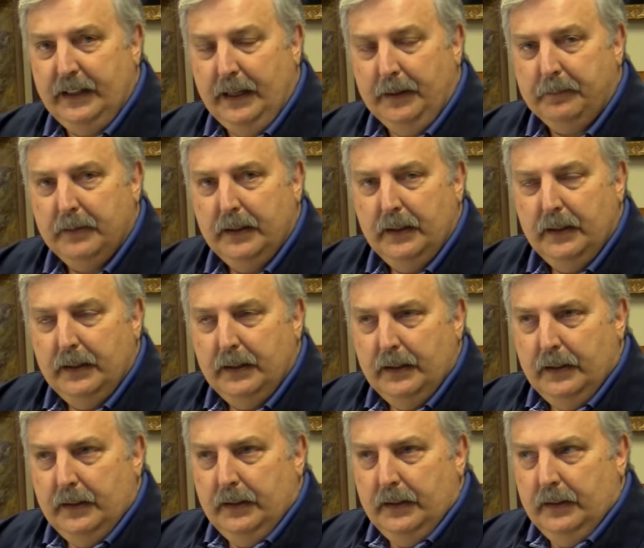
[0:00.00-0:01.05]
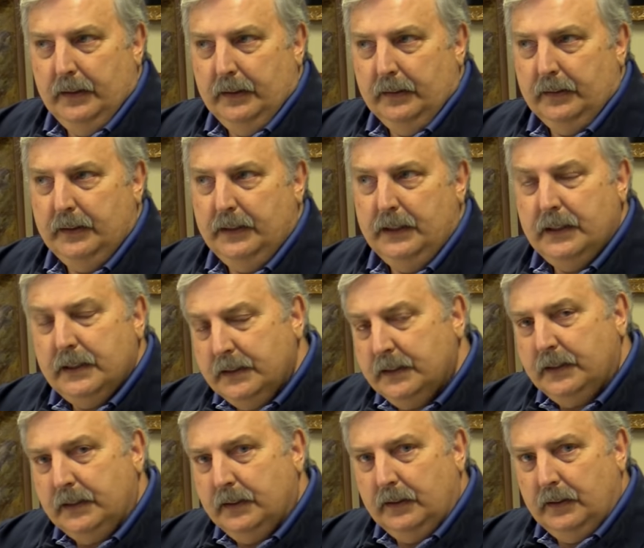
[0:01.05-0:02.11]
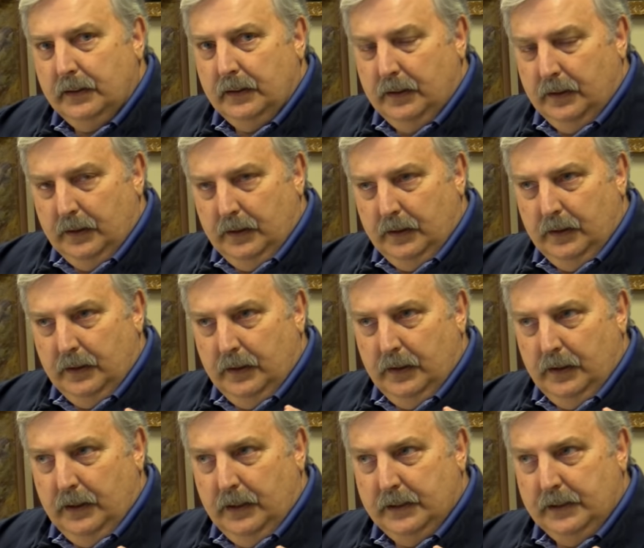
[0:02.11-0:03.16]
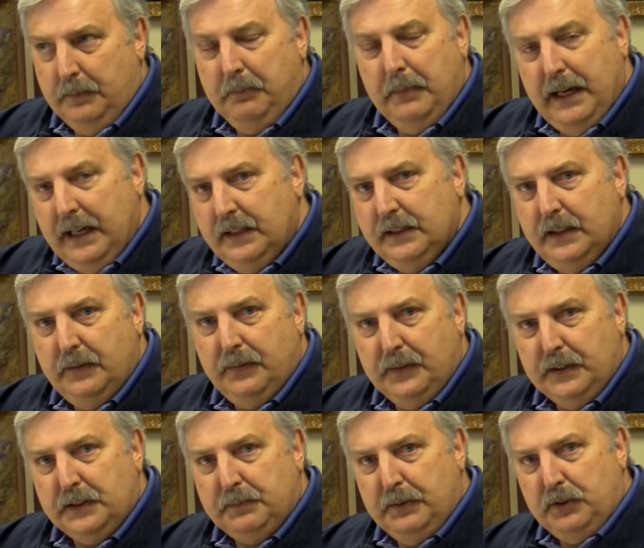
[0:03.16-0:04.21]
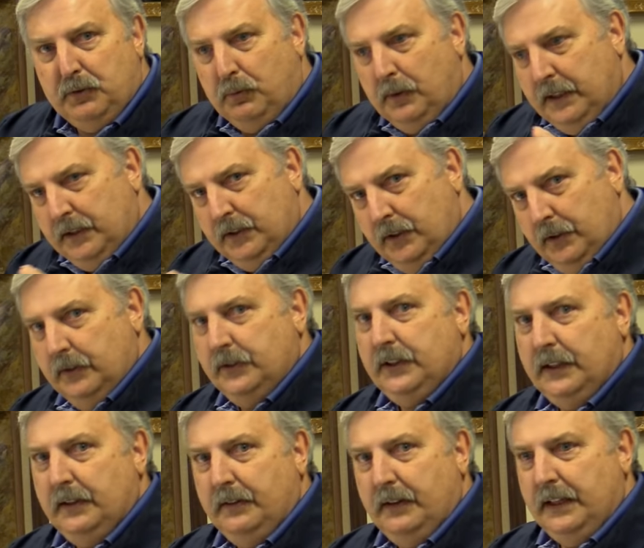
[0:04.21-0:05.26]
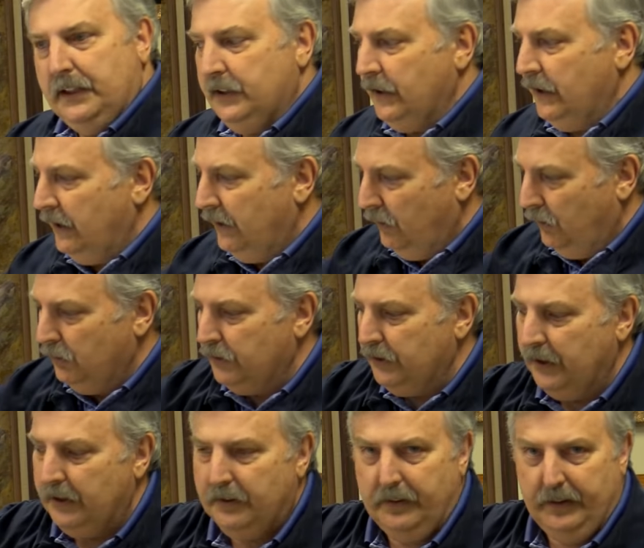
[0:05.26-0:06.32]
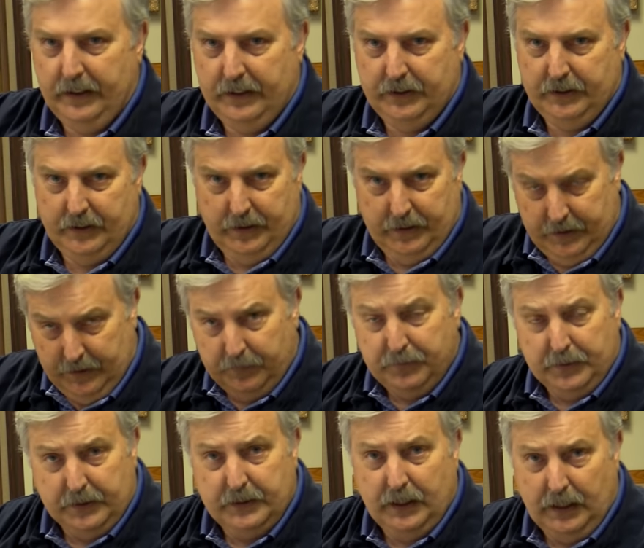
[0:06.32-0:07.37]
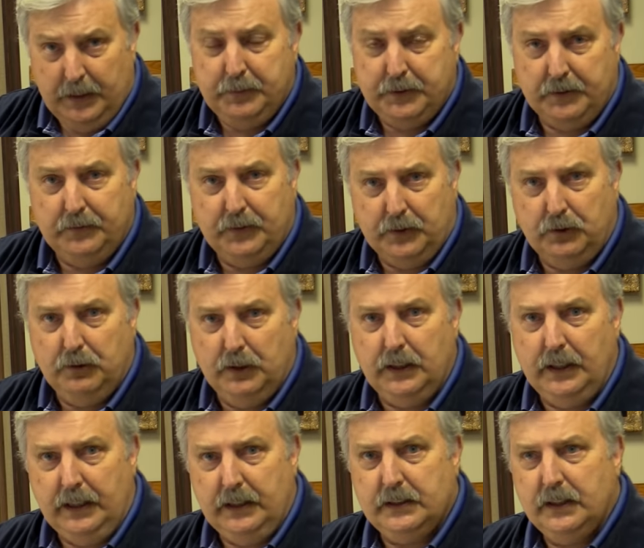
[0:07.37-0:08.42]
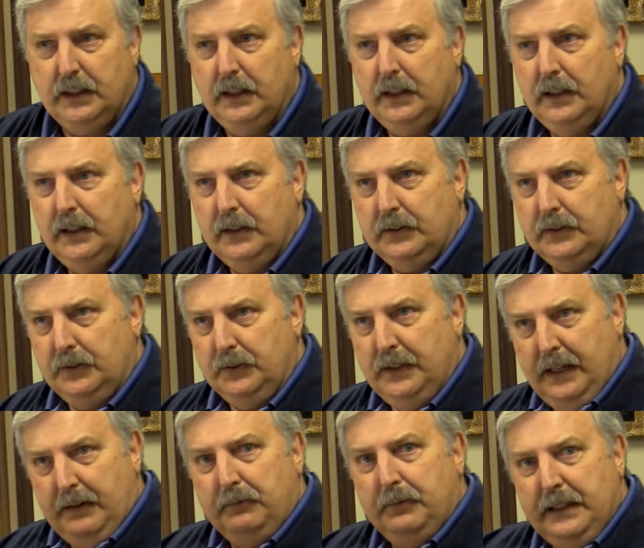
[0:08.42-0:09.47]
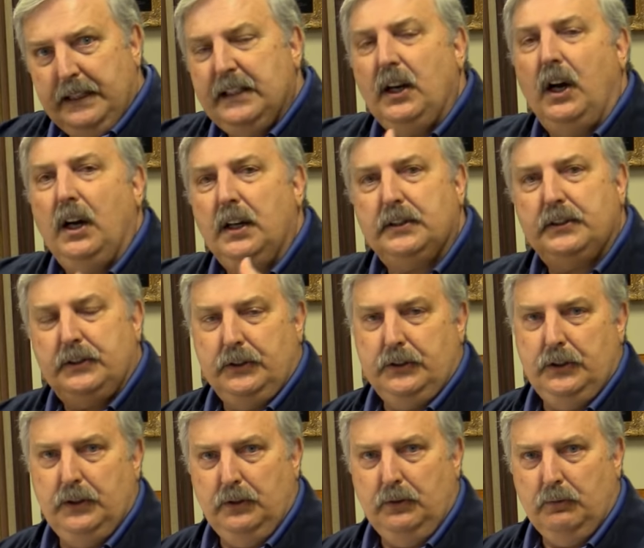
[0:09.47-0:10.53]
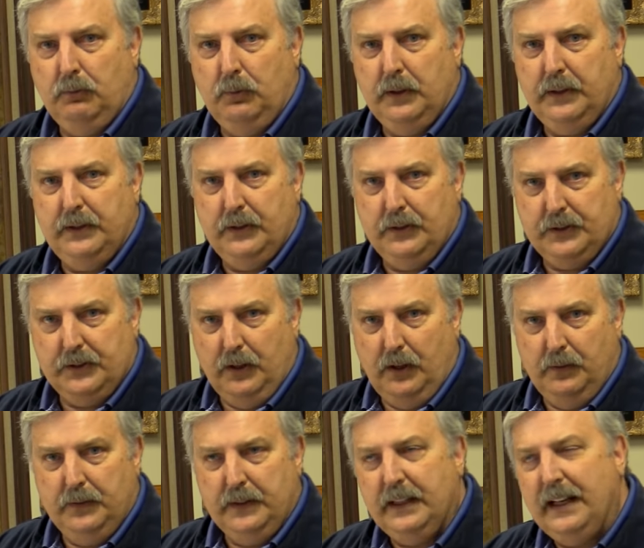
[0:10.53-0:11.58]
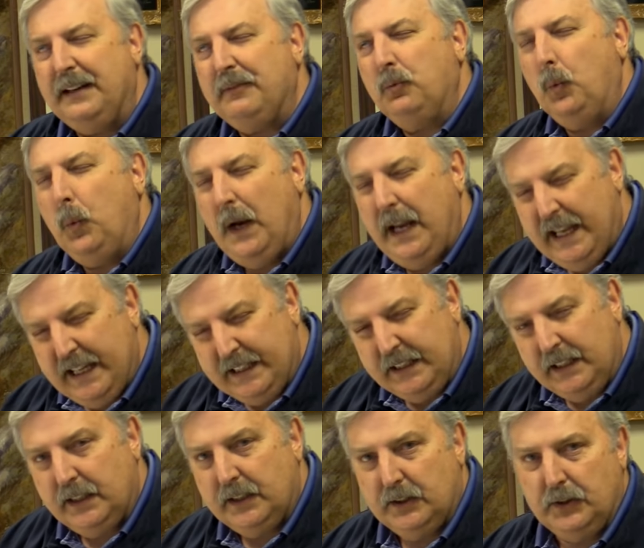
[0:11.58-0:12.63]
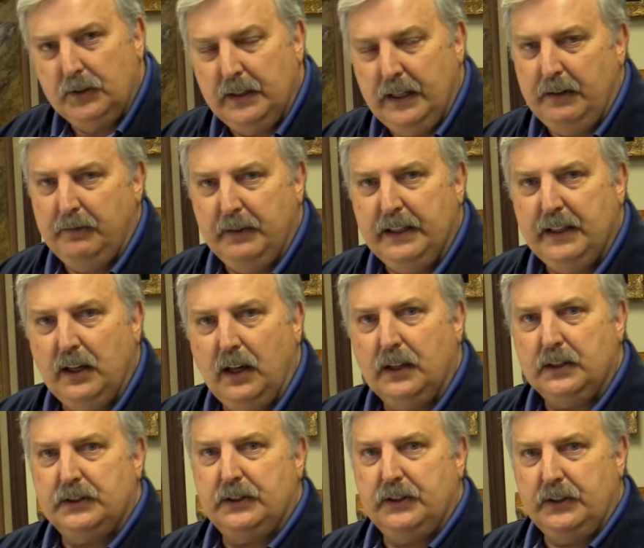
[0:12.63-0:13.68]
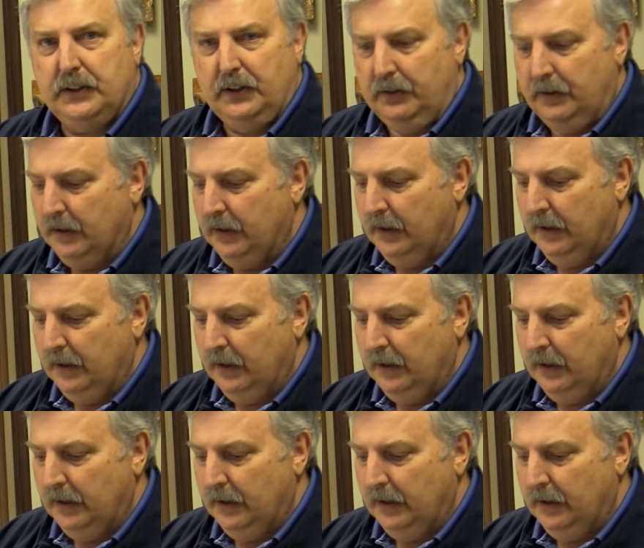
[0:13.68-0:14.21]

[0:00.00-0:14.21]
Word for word: that this is the main difference between new generation and old generation and different types of acrylics. Do they reconstitute with their solvent and when do they reconstitute?